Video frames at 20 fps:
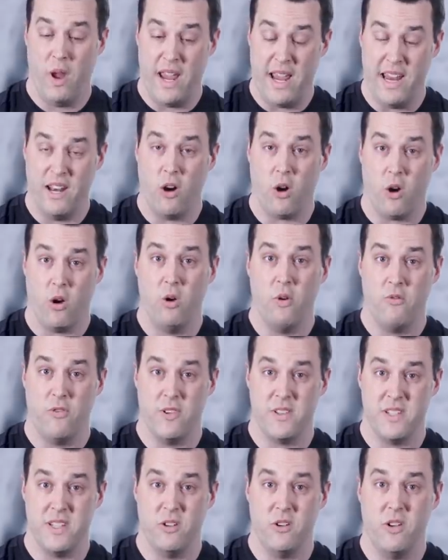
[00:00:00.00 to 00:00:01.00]
in our own
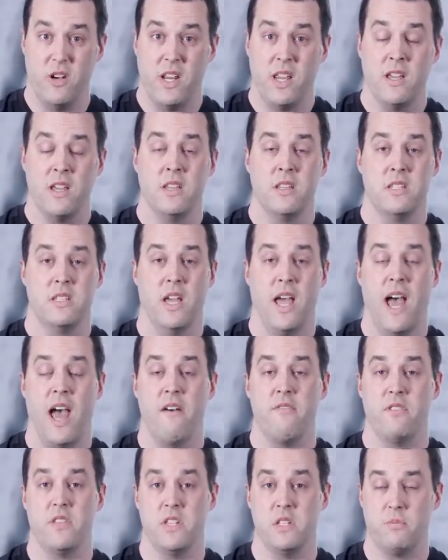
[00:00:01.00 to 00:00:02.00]
facility to
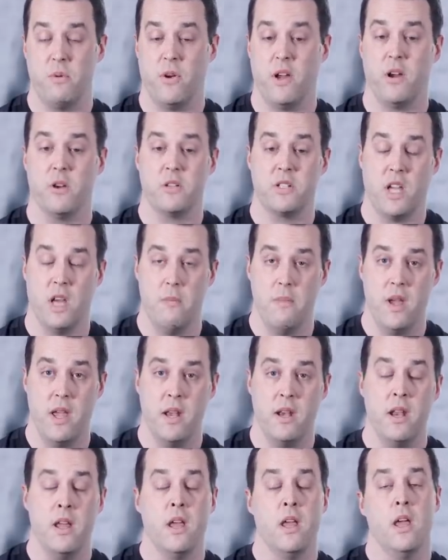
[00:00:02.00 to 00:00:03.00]
have these players come
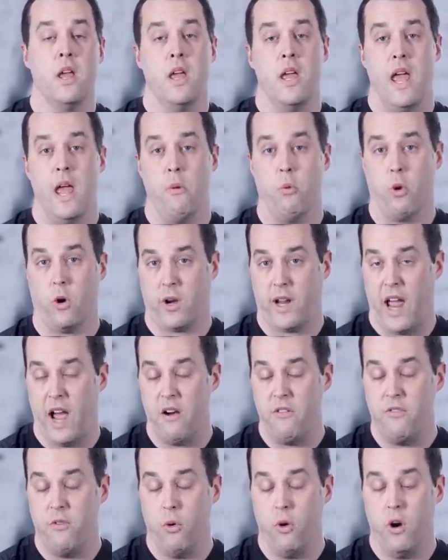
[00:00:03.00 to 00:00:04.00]
in and work
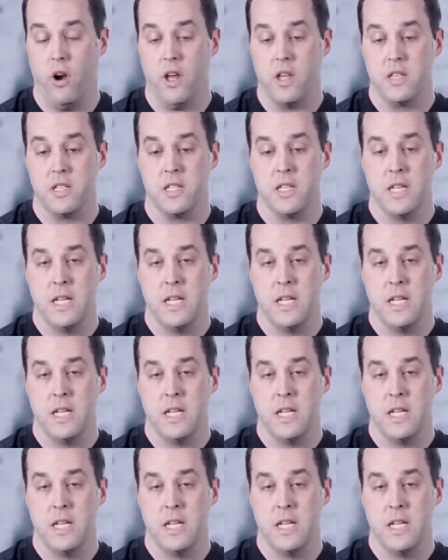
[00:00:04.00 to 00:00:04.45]
out for us.